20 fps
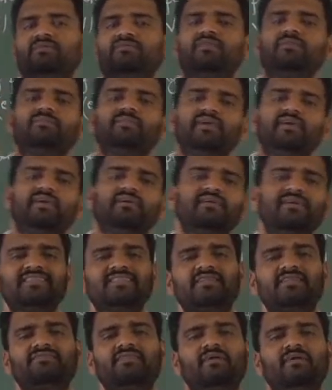be in
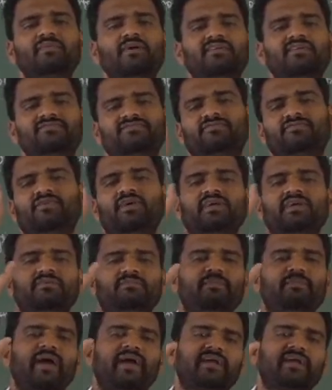the form of
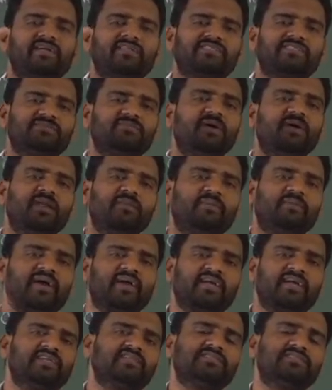what? Packets, small
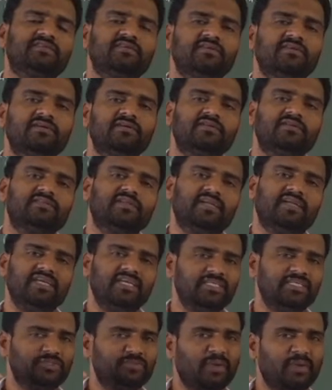packets, that
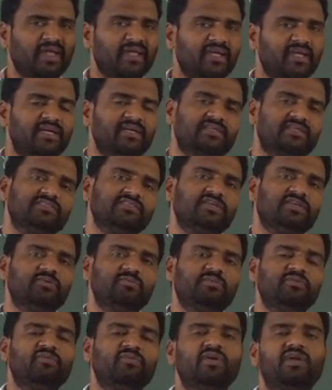each packet is said to
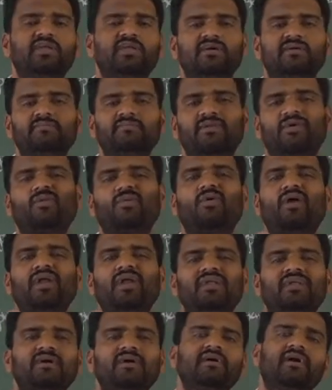be what?
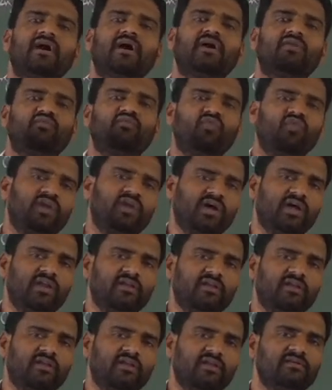Quanta or photon.
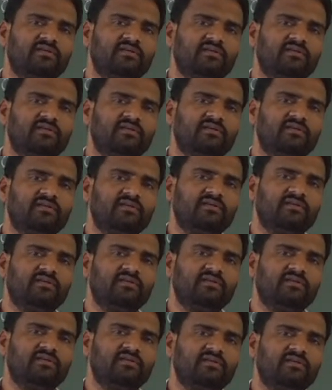So that
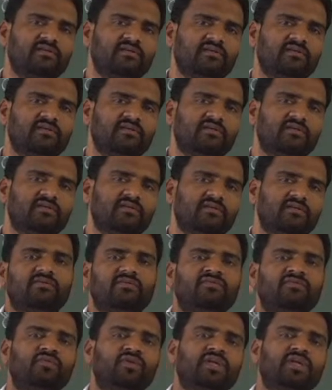photon
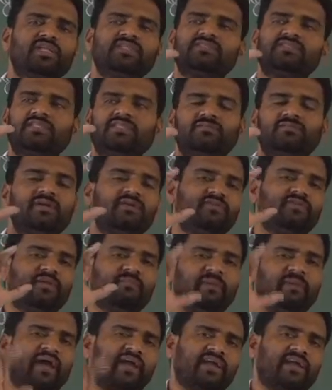is nothing but one
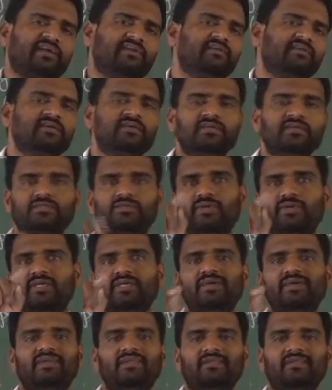packet. So
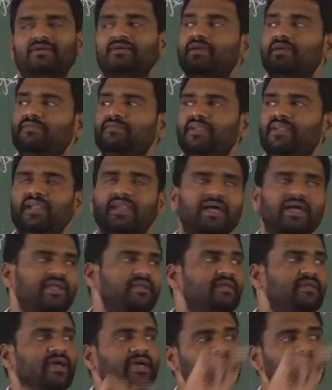here every light
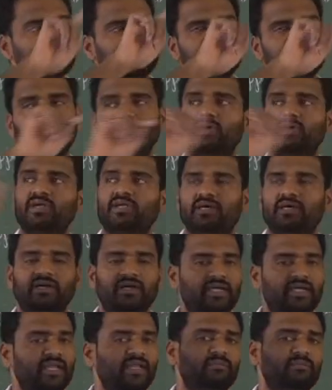has what?
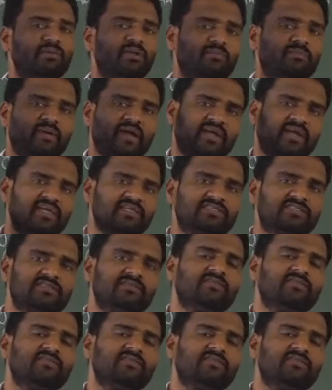N number of packets.